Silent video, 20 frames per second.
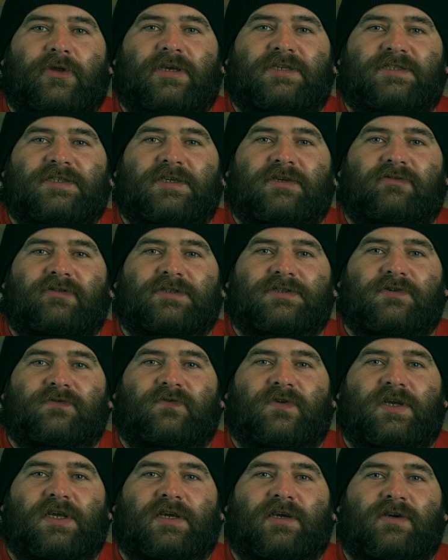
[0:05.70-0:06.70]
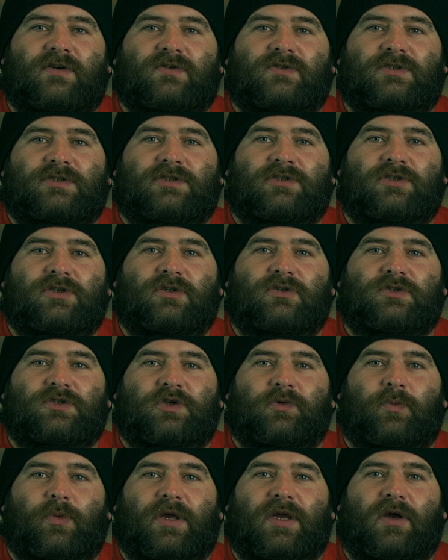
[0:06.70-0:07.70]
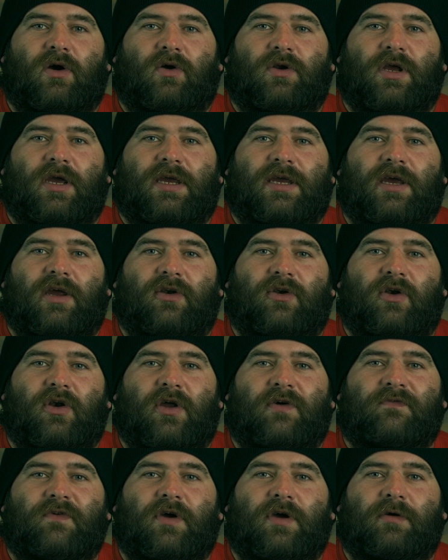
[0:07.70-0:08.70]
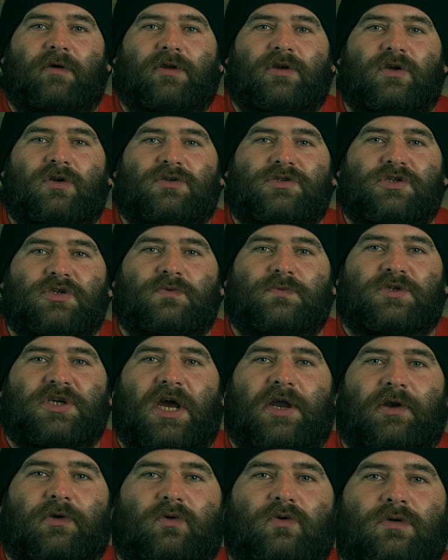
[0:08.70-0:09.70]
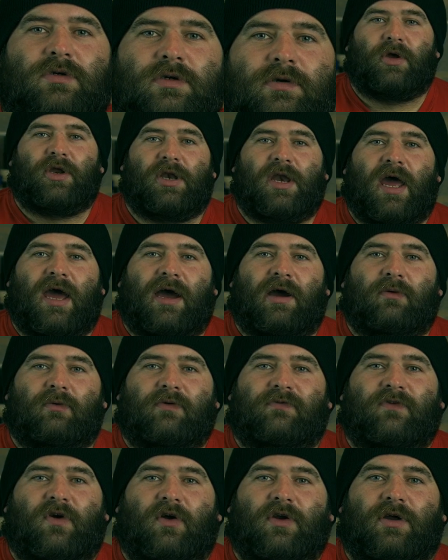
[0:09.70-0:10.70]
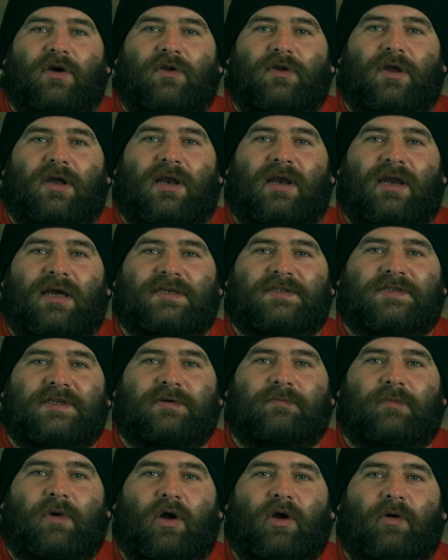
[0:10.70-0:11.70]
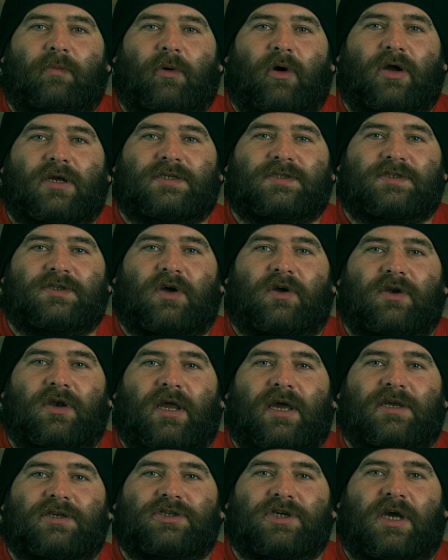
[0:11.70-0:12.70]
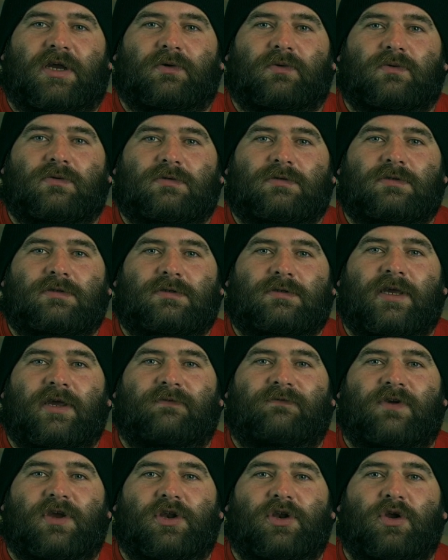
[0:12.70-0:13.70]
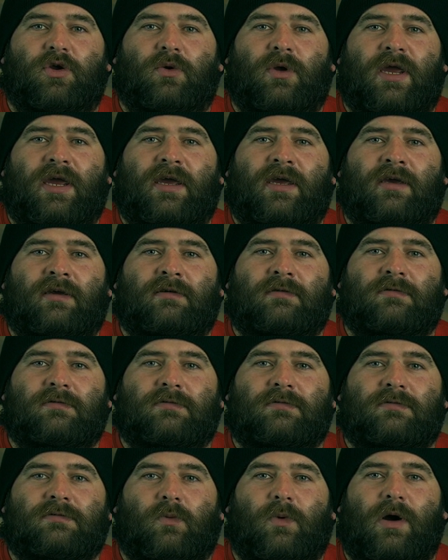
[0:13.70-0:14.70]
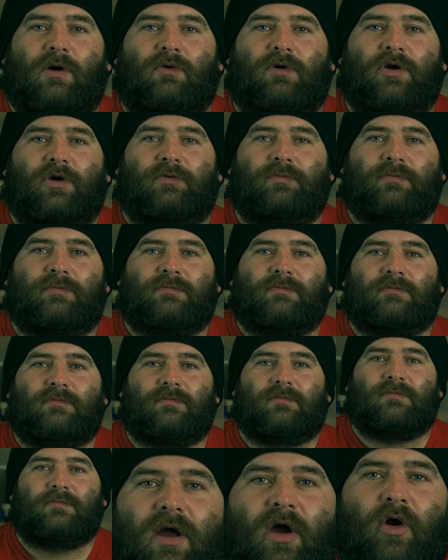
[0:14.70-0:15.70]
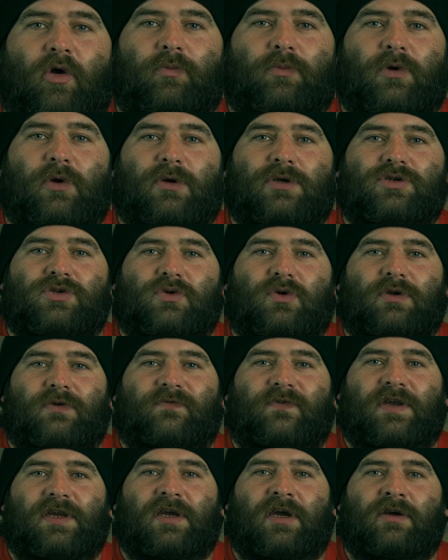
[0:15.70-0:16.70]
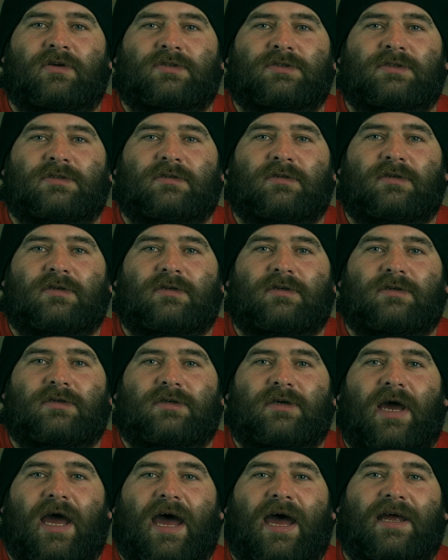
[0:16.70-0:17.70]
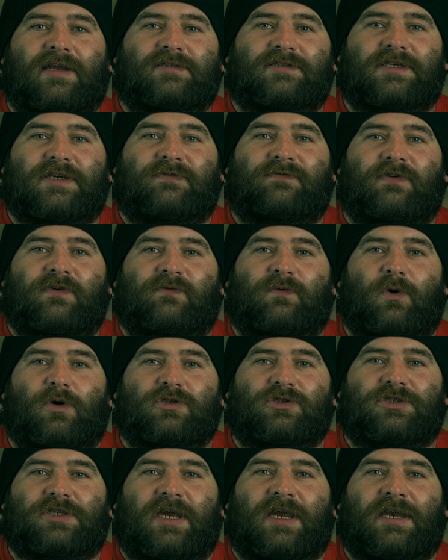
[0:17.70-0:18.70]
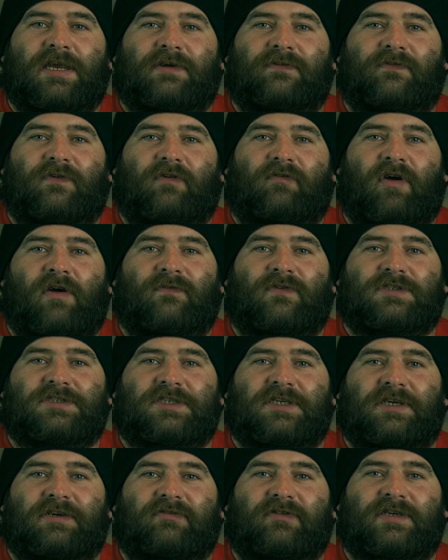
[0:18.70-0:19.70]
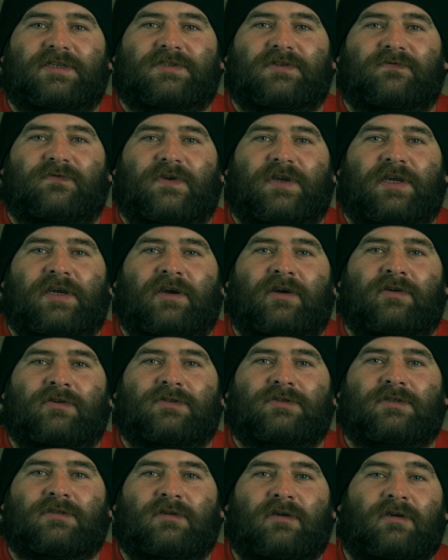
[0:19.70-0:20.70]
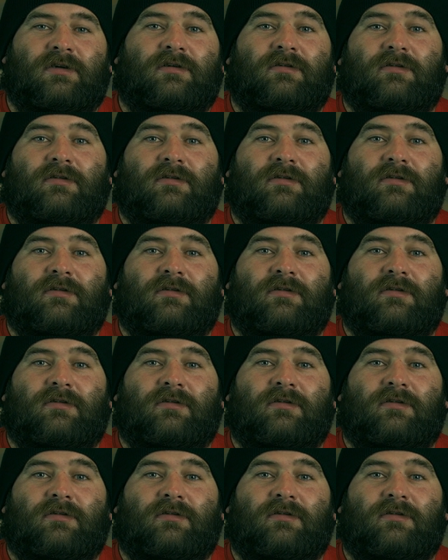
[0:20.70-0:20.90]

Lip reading: This series of videos used to be on another YouTube channel, but now we've got it on the classicmotorbikes.net channel. If you're new here, welcome, hope you enjoy the videos, and if you've watched any of our other series of videos,